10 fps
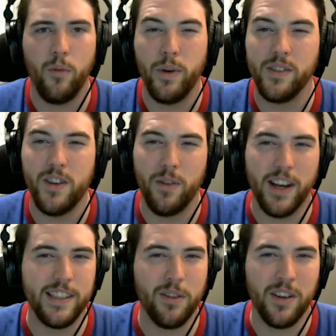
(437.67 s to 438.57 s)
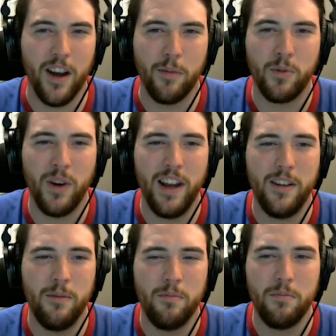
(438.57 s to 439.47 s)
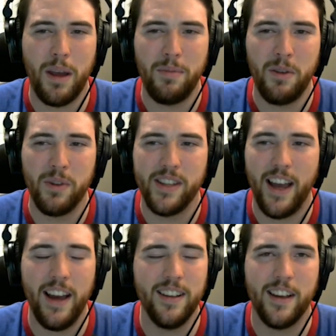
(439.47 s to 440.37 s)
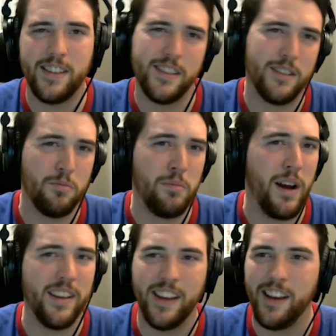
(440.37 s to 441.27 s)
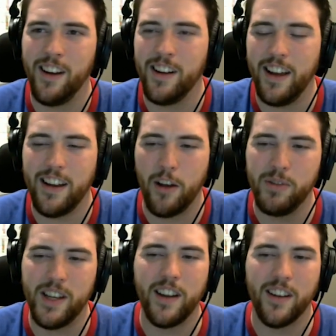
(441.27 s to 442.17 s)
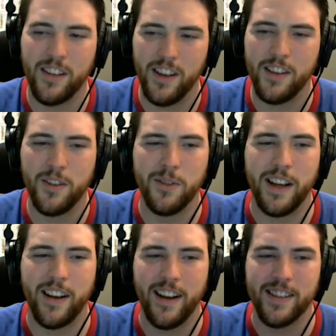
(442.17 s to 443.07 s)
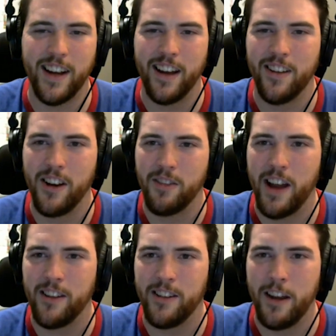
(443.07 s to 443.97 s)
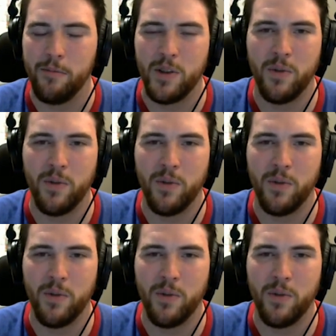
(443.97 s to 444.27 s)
Will do. I guess you can upgrade maybe with that. That's my thinking on that. I wish I could click through that guy's dialogue rather than him